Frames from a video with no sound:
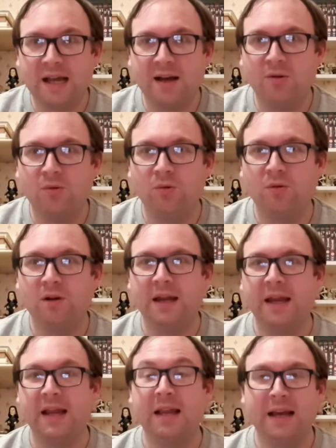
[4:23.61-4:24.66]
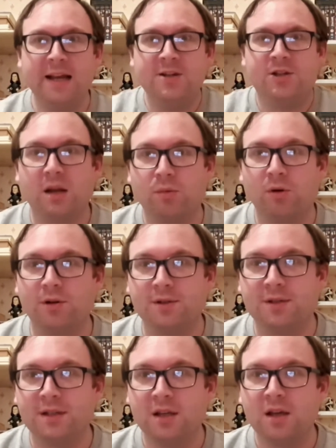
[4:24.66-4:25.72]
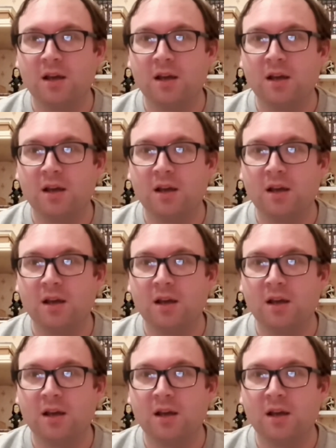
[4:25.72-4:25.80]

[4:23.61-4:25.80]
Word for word: how engaged I was.